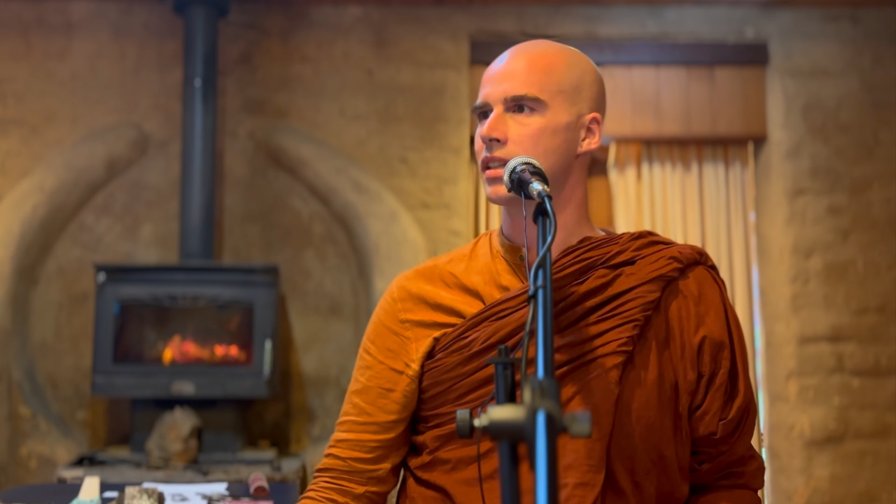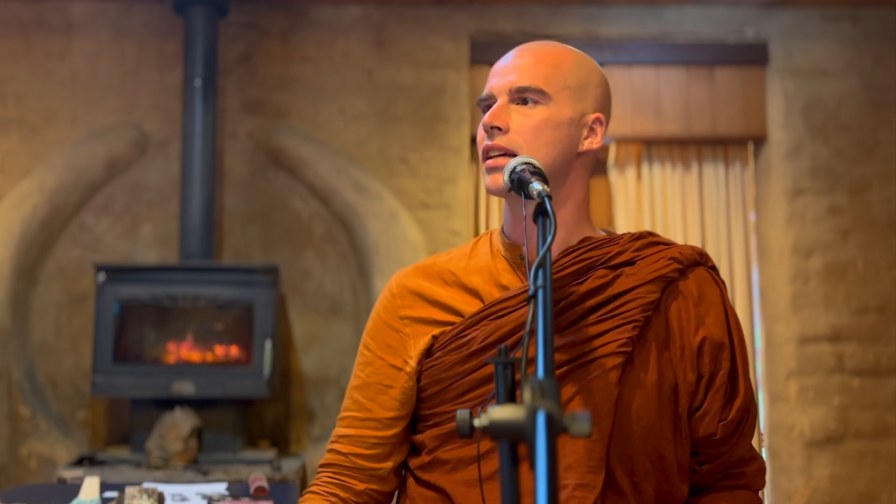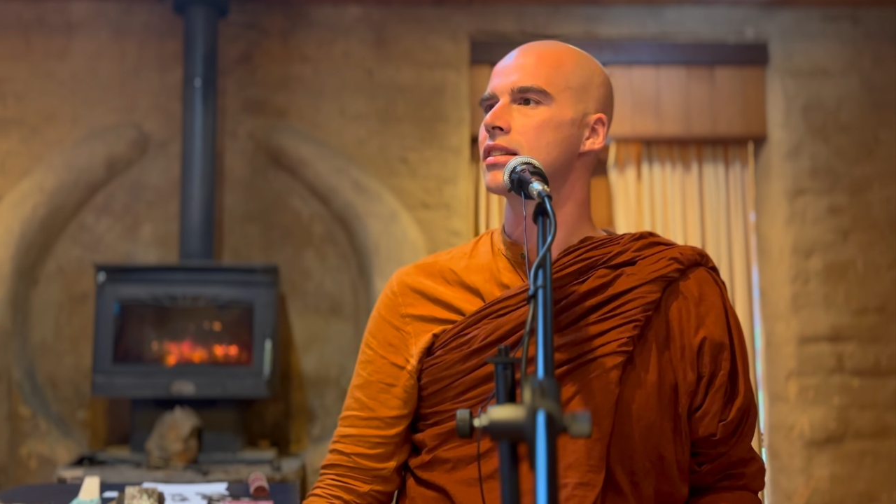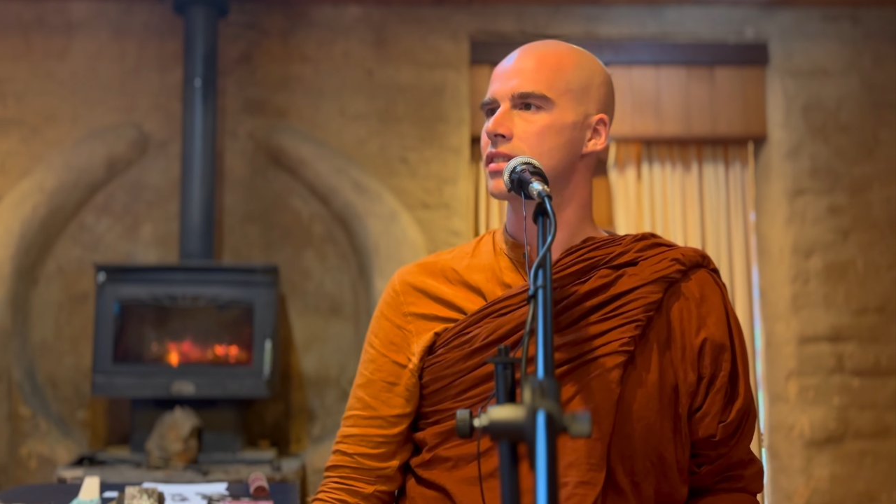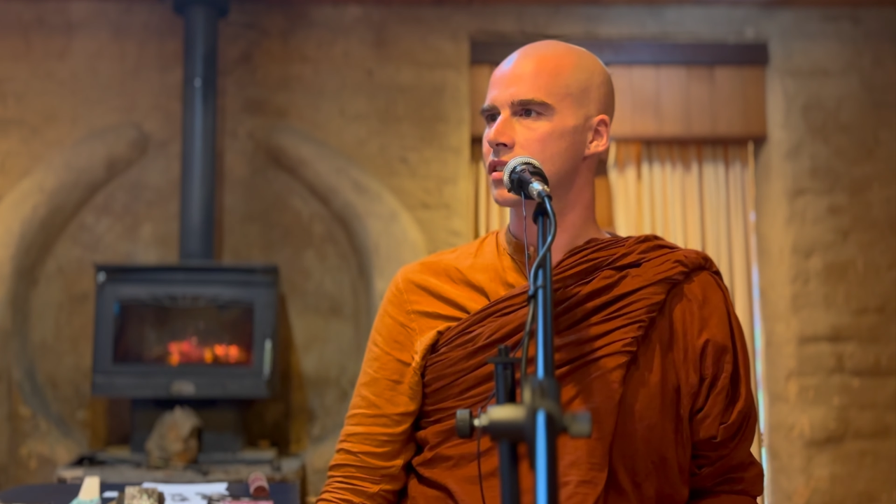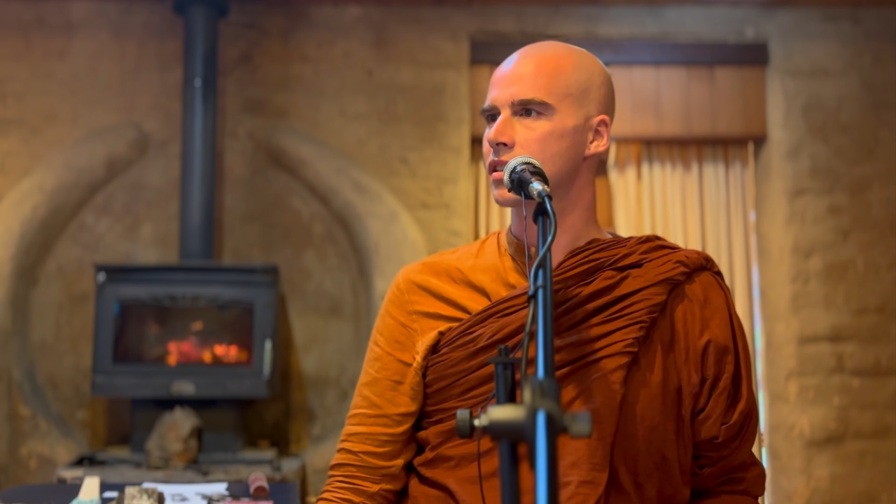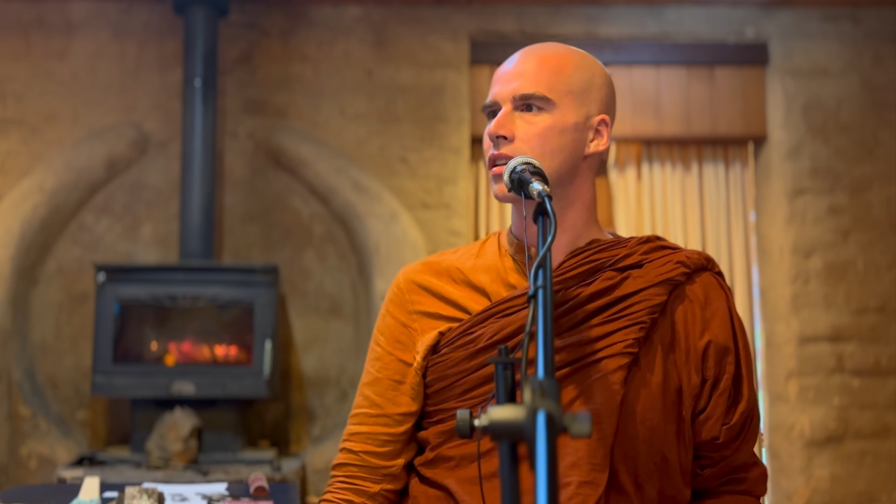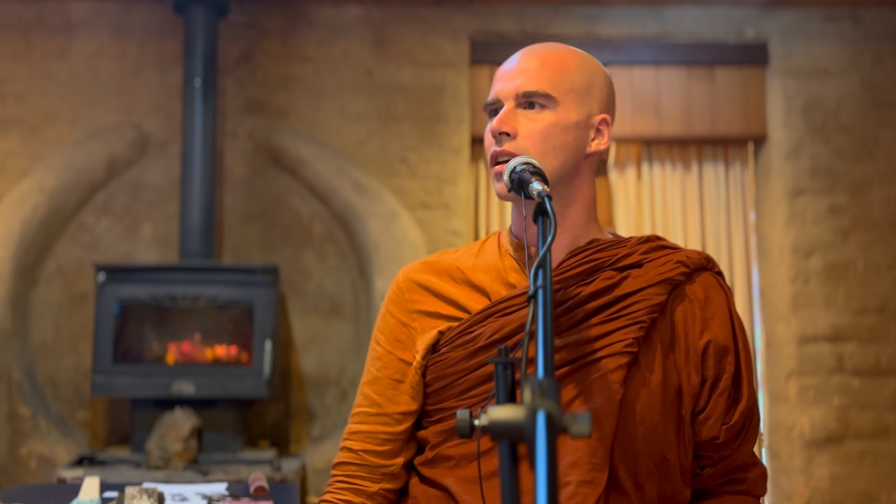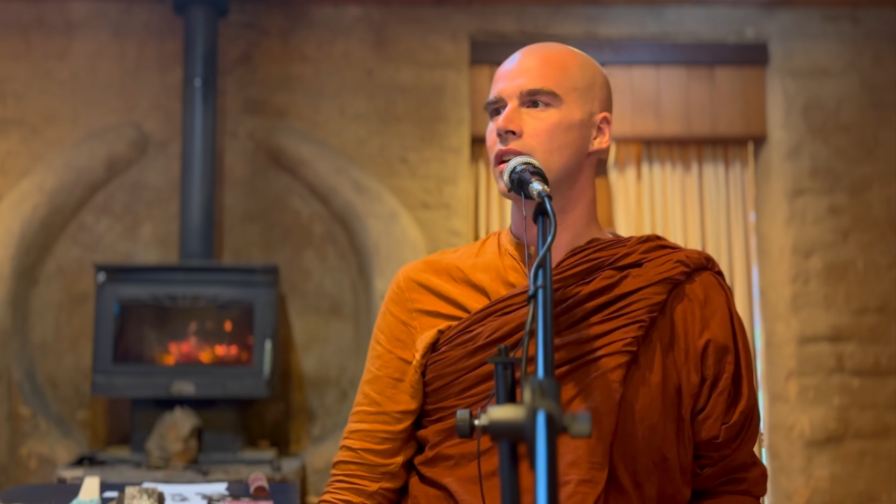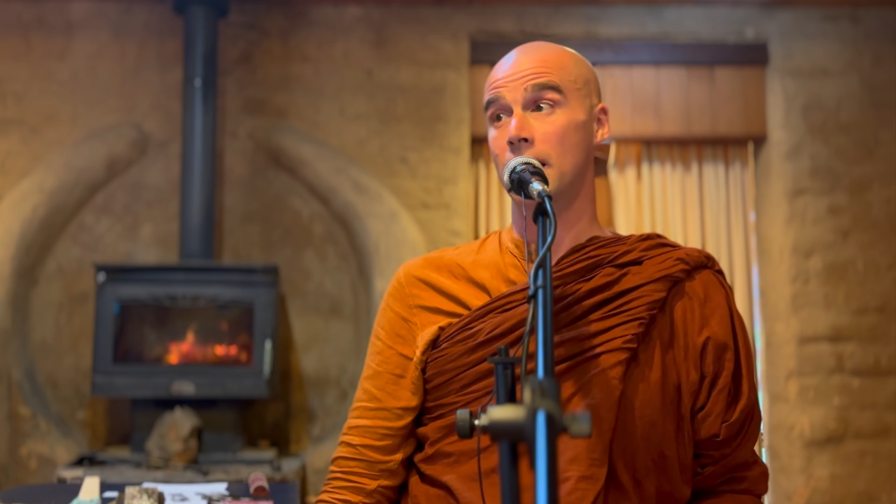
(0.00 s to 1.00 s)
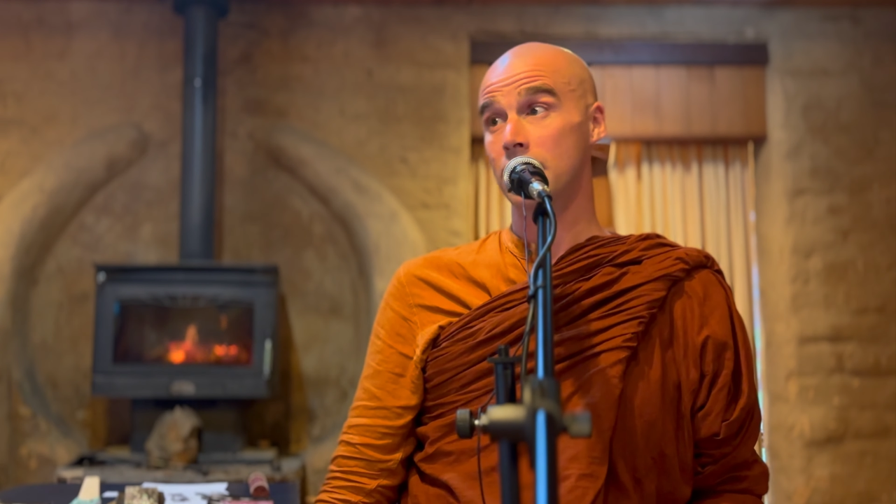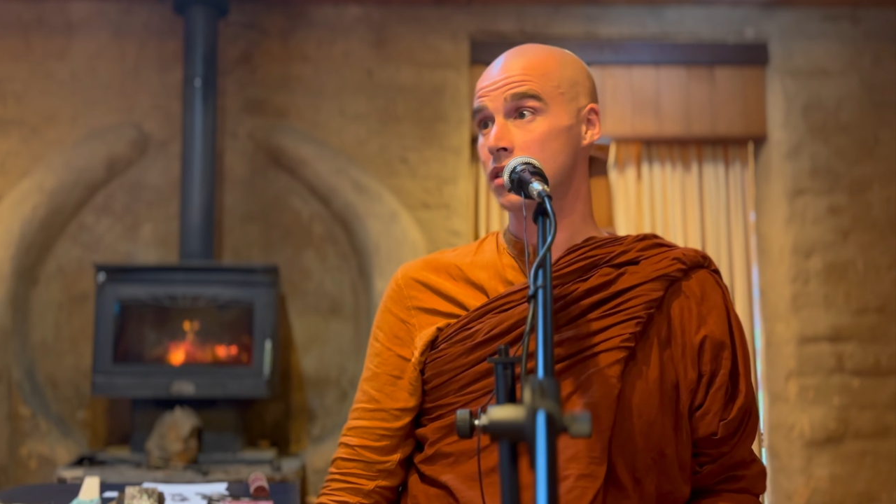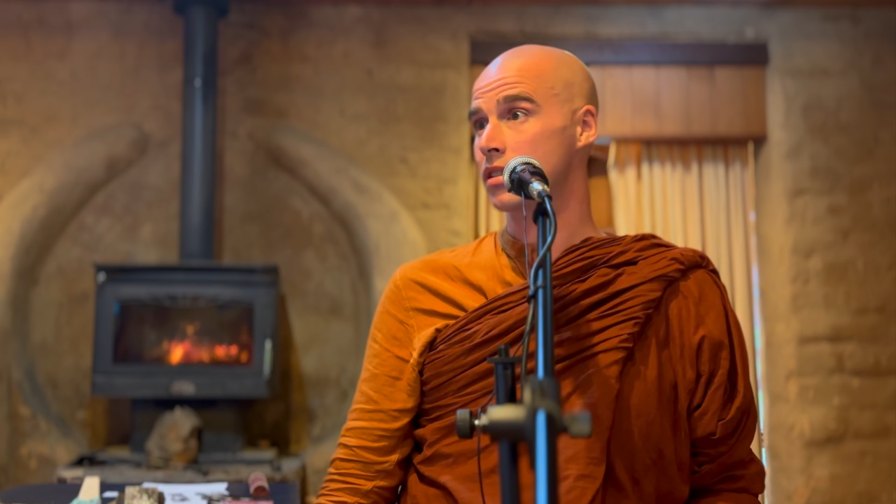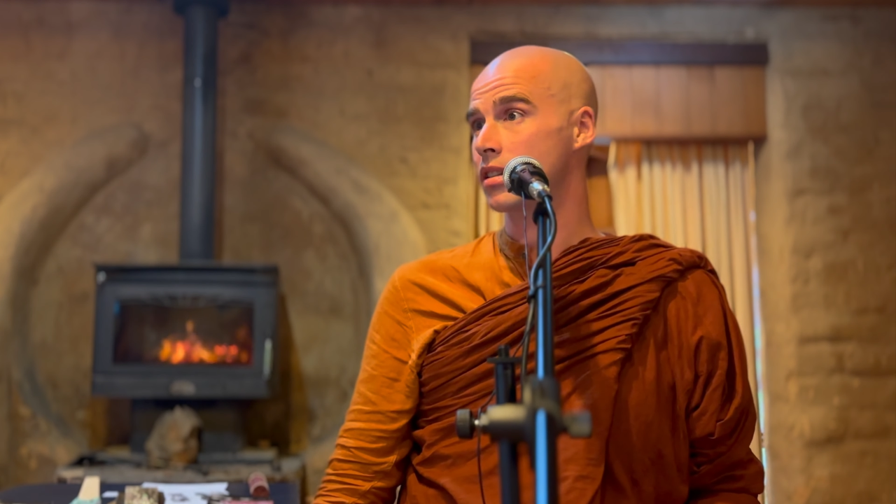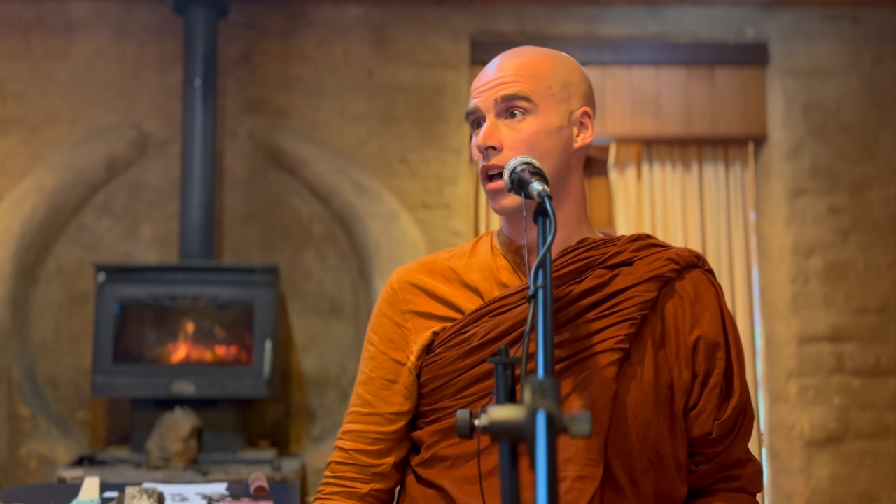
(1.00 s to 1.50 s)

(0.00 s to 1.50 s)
yes, yes.